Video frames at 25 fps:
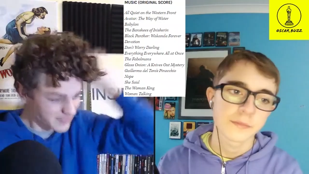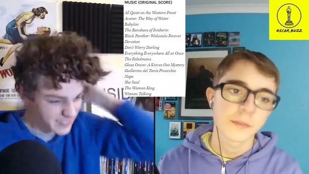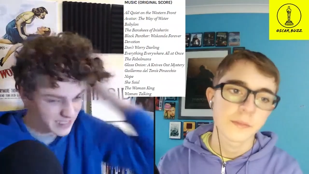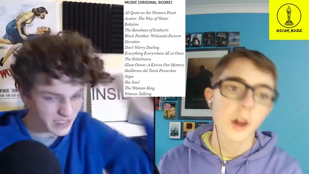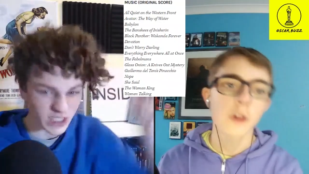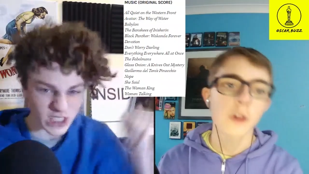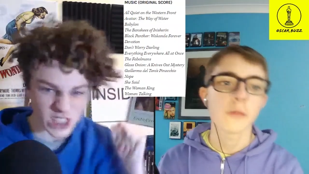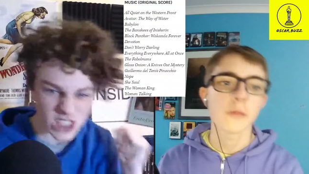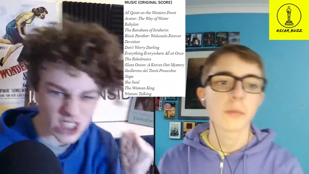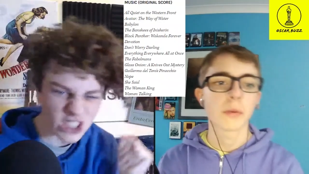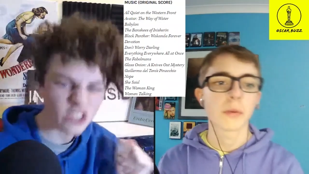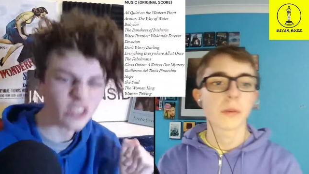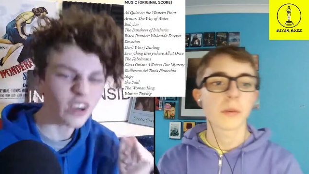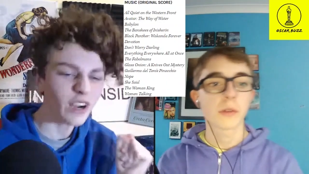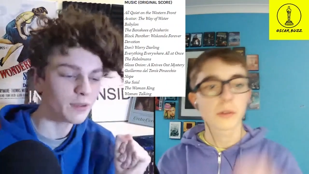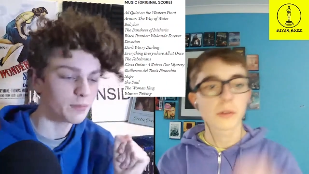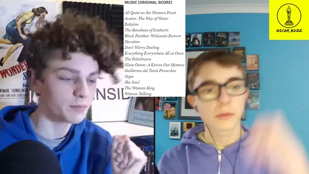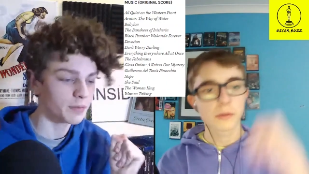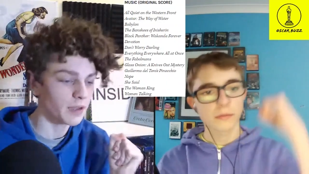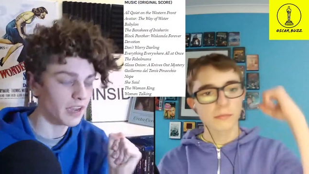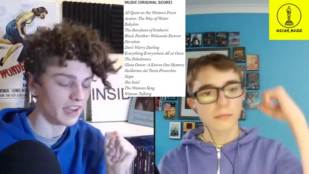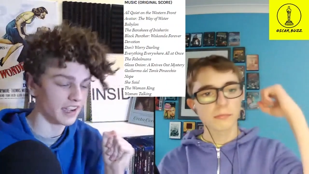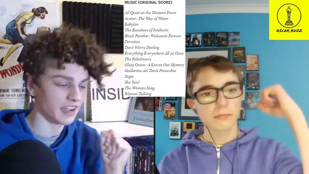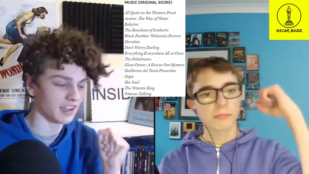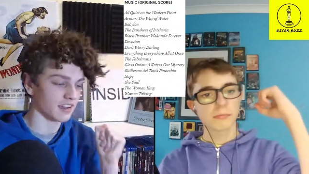Speaker 1: No. Great
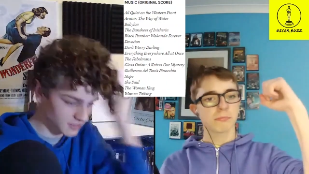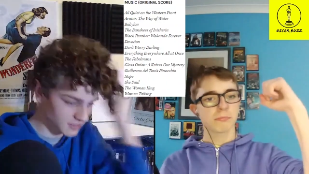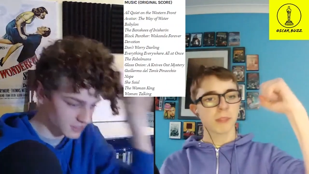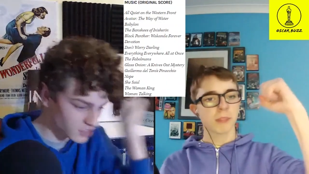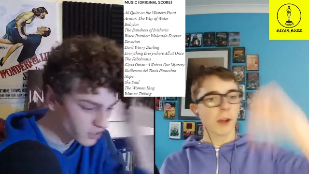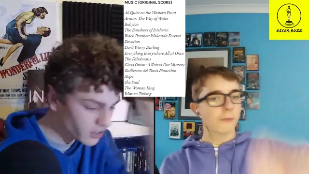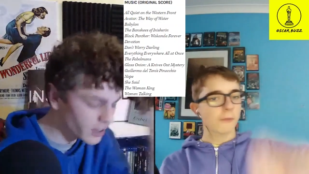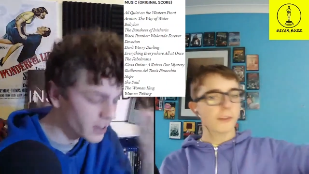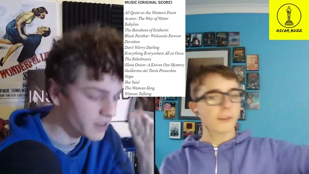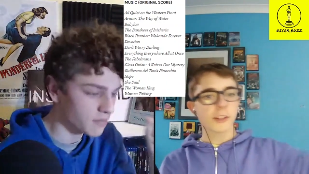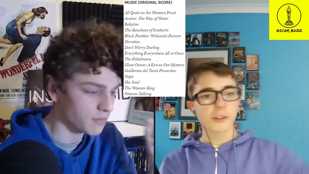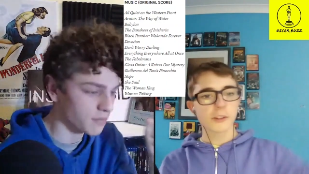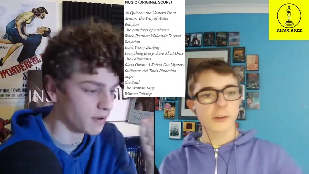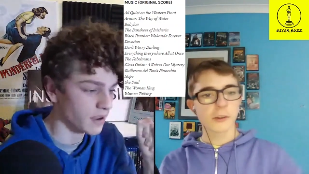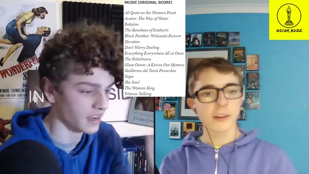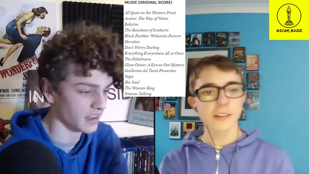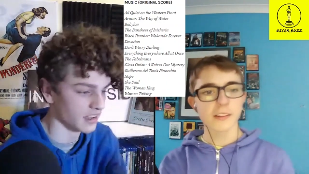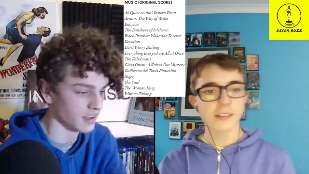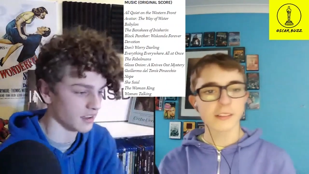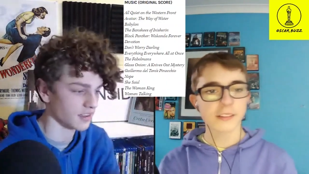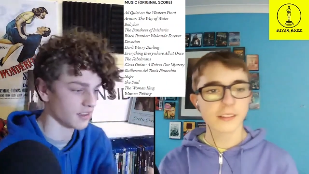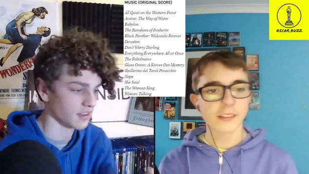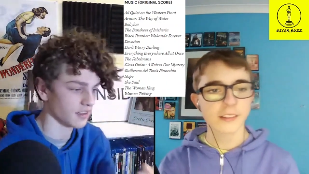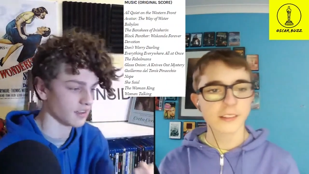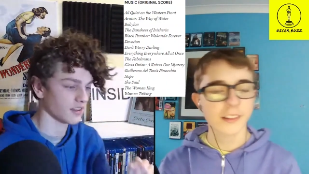pick. Great Lovely pick.
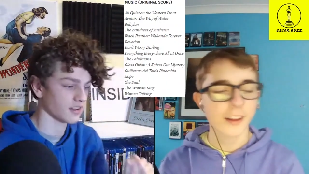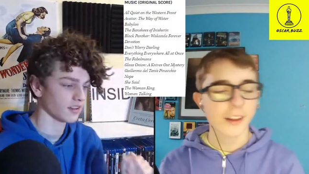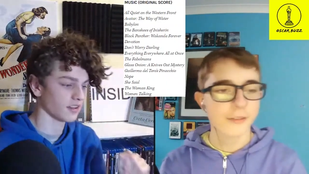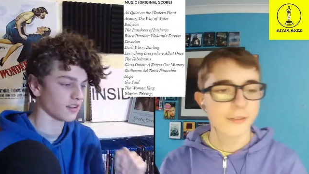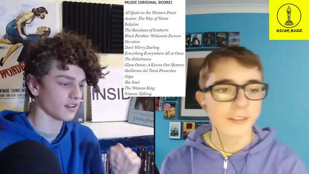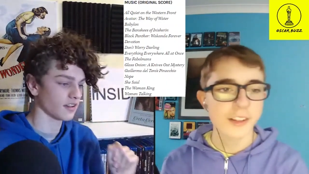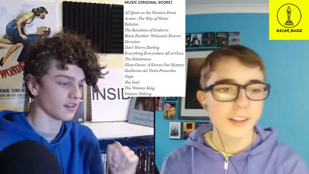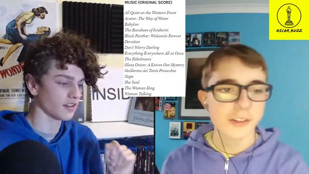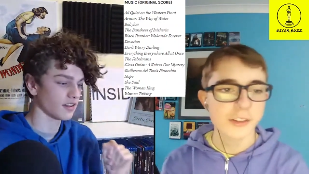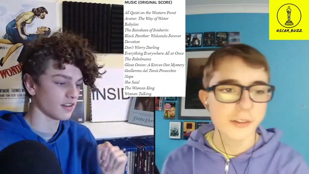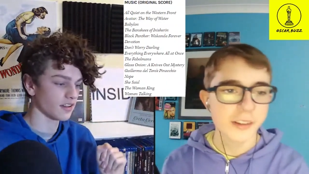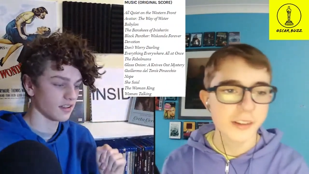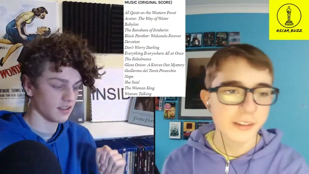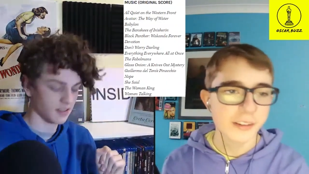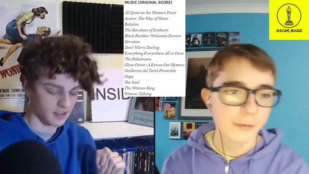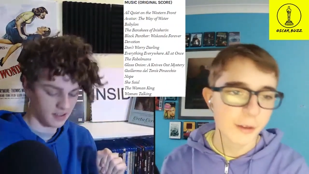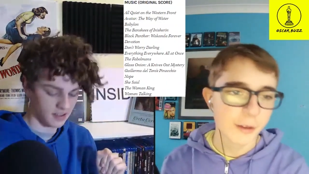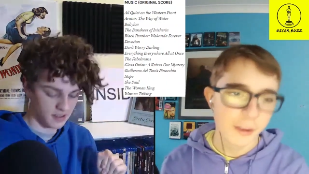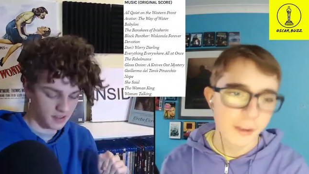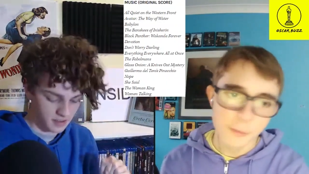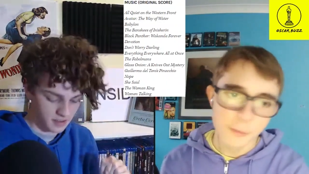choice. Lovely choice. One